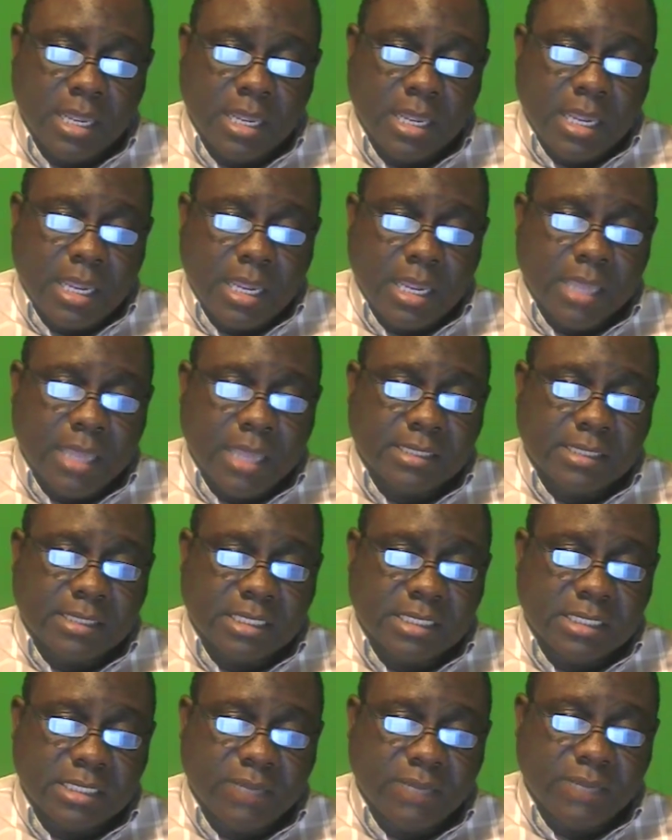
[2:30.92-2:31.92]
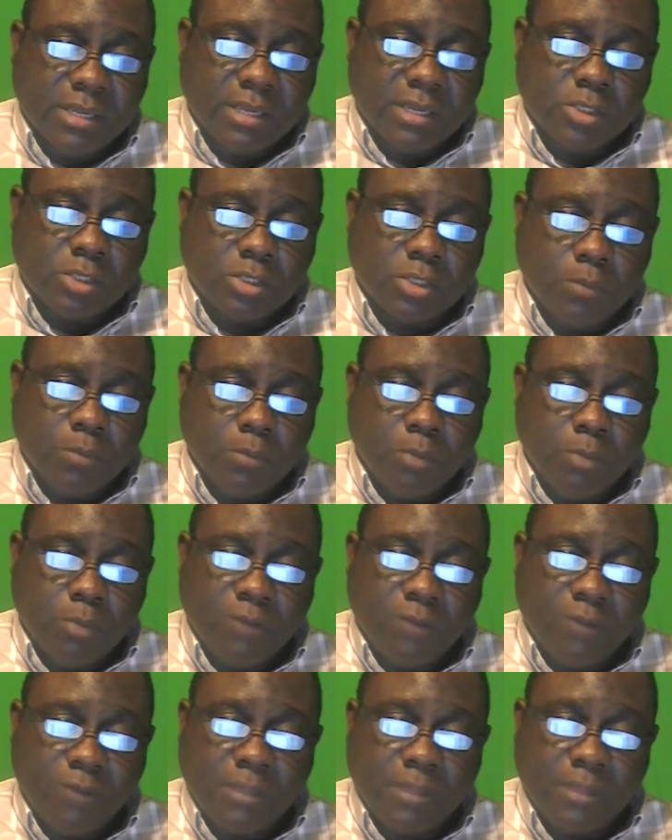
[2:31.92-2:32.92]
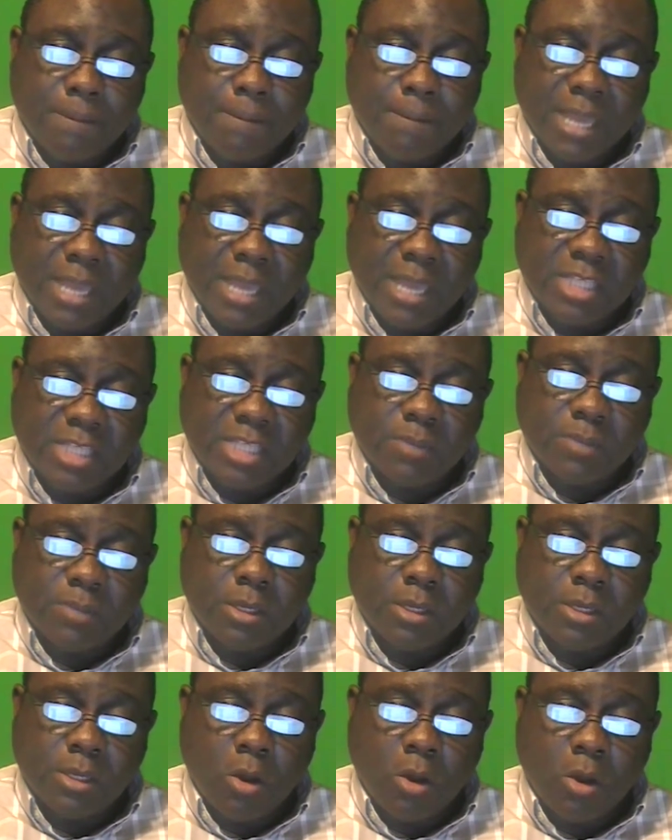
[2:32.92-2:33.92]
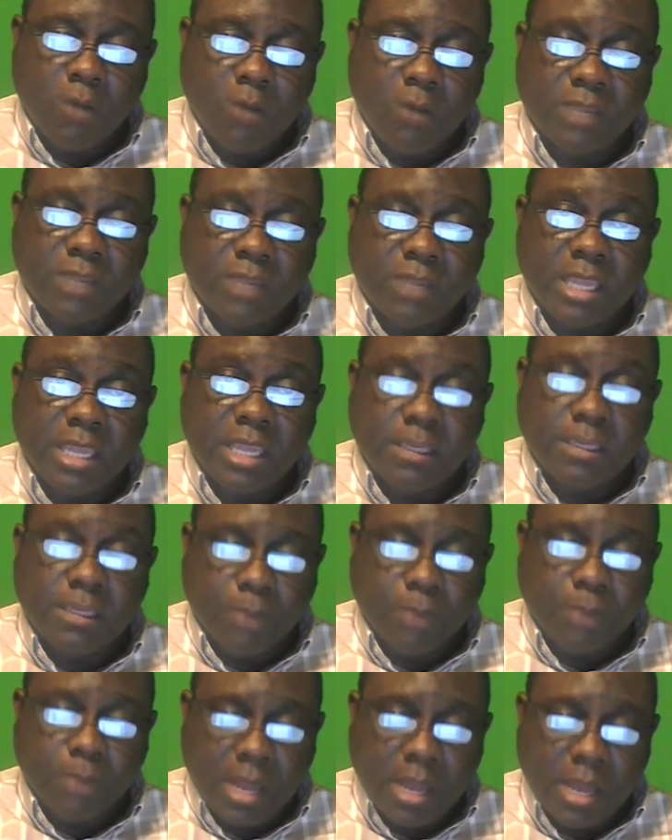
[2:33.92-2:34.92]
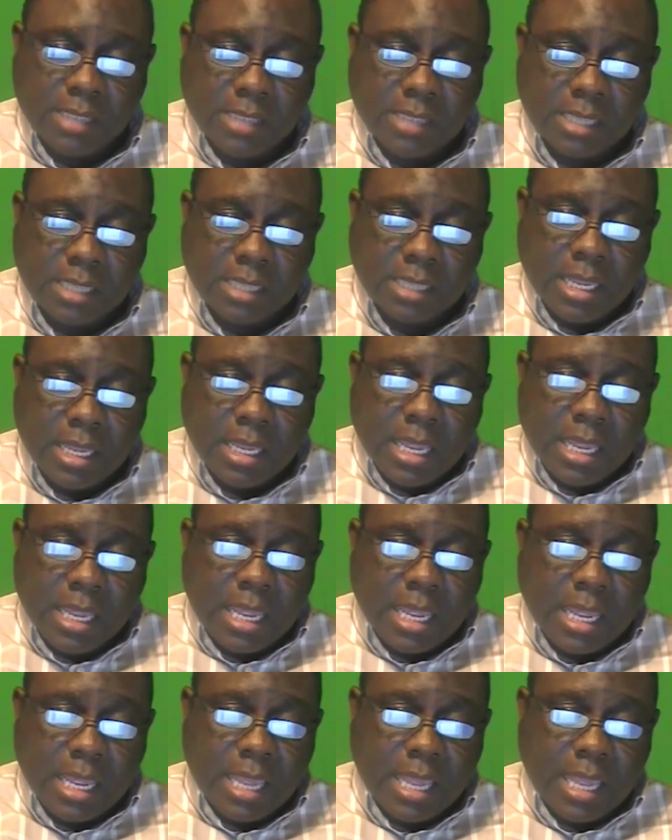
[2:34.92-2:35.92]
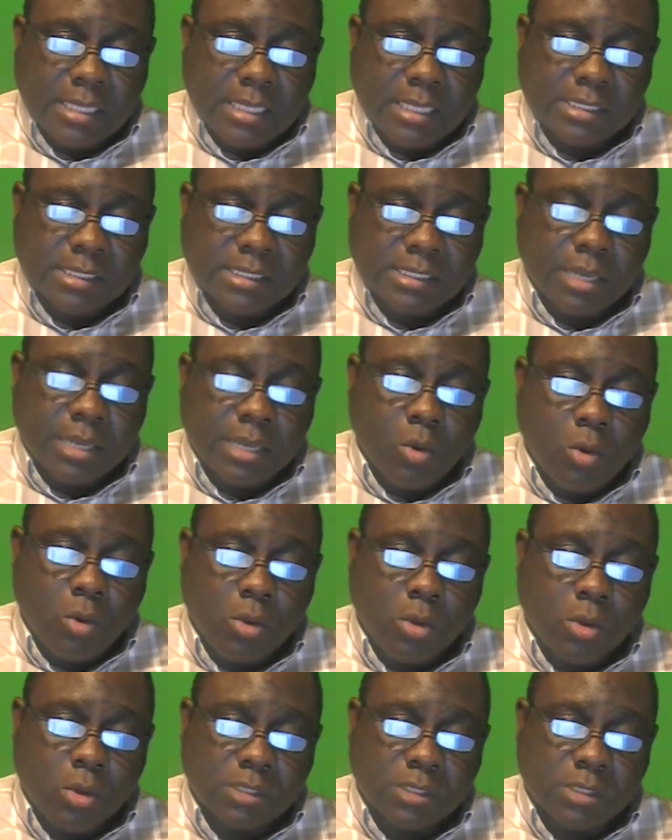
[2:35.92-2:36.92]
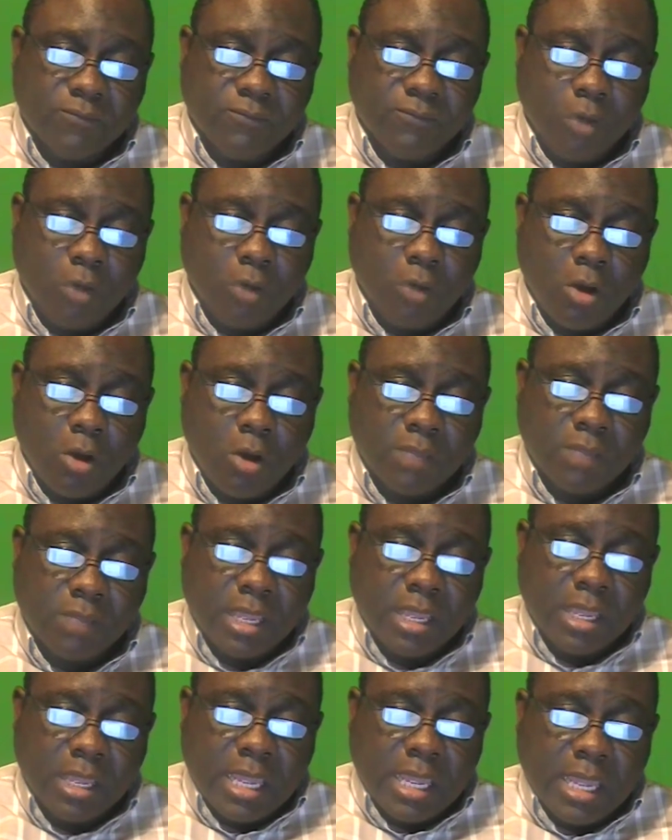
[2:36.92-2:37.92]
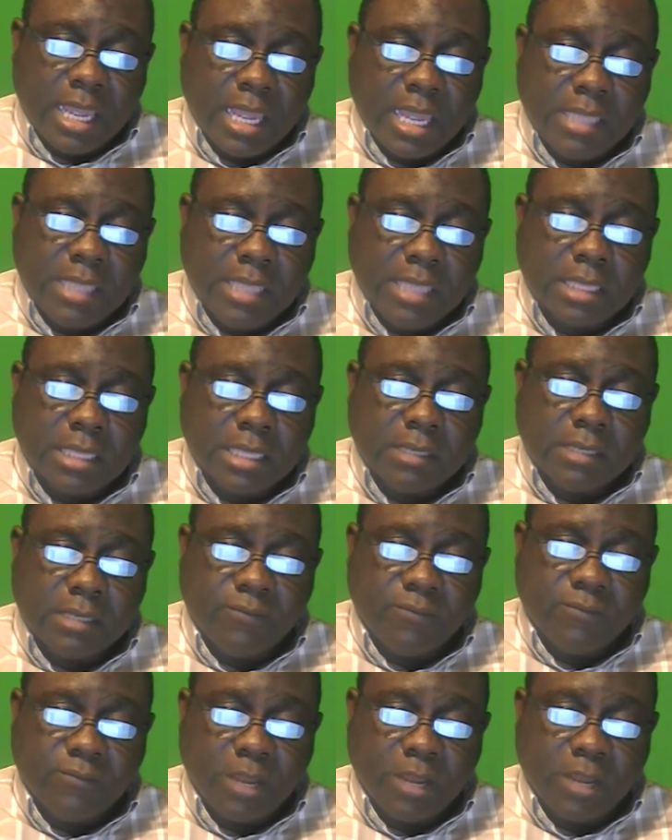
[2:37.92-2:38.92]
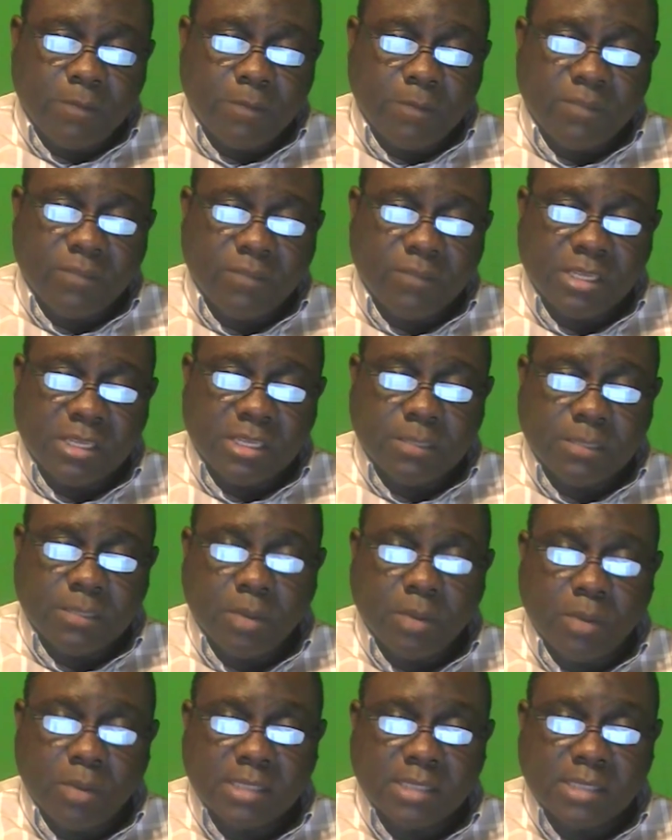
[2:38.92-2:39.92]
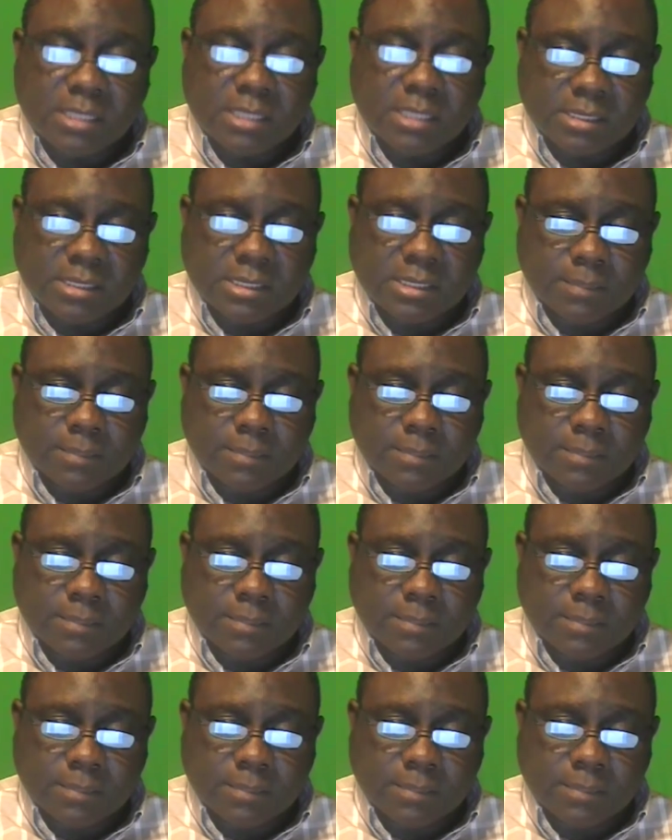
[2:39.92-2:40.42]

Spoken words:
It is significant to both the management of the enterprise and the stakeholders involved in the development of the enterprise system.